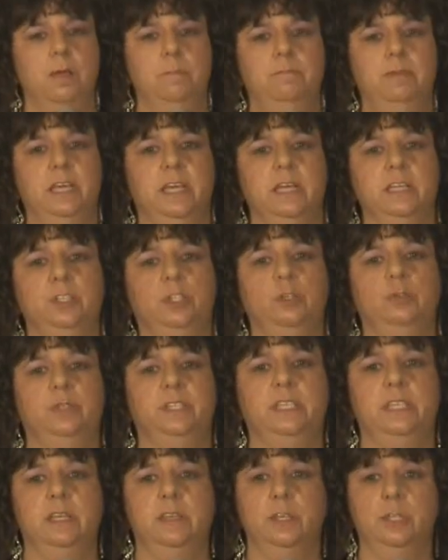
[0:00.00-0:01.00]
Because you
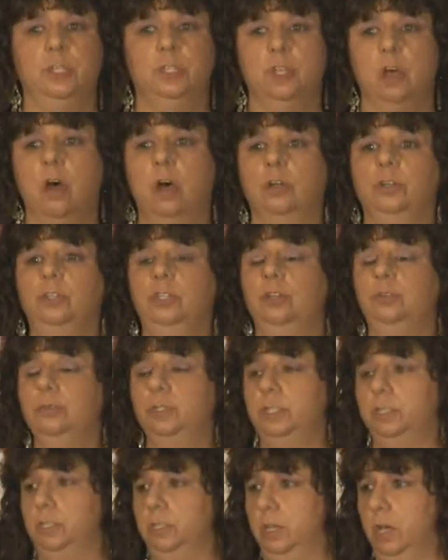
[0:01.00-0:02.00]
see, the song
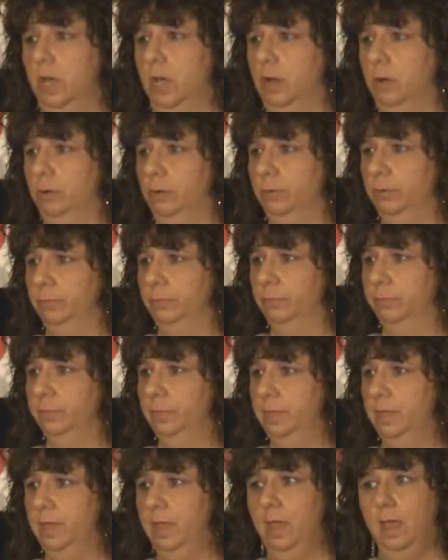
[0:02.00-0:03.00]
used to go,
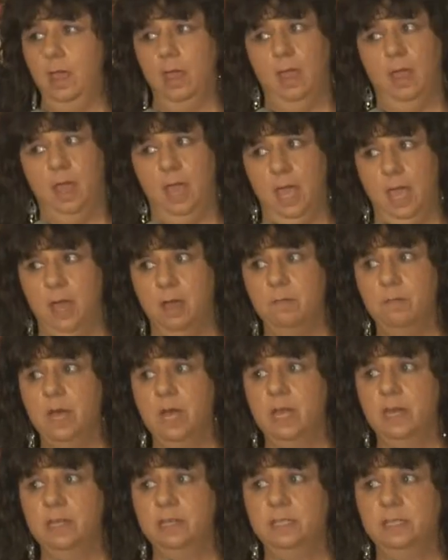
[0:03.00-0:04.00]

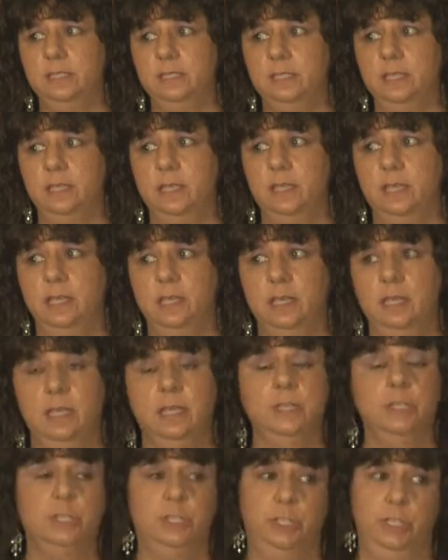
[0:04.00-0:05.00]

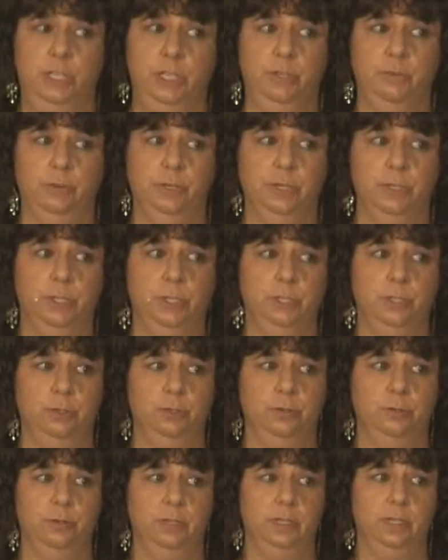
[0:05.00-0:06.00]
M-I-C, see you real
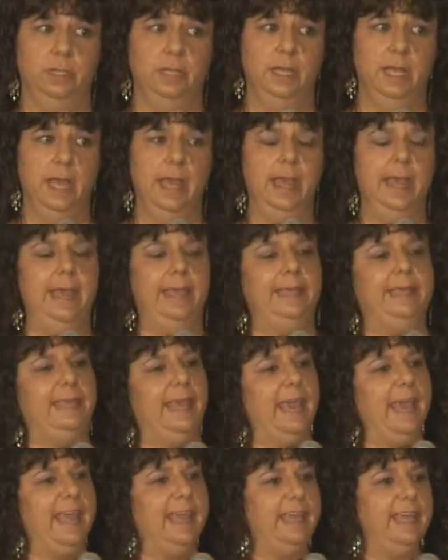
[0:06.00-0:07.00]
soon,
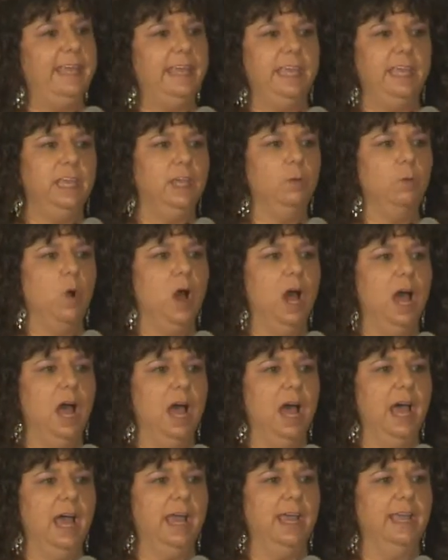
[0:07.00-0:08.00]

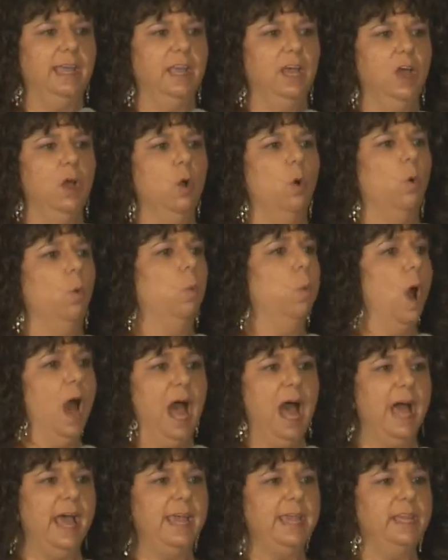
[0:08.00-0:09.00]
K-E-Y,
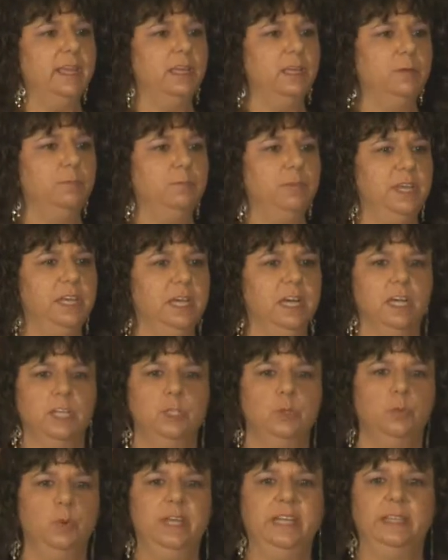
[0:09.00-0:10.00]
why?
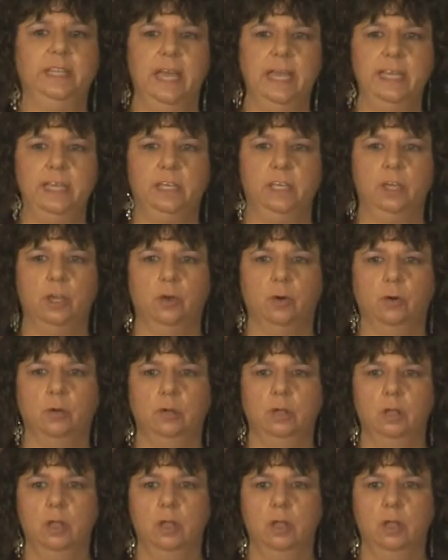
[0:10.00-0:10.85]
Because we like you.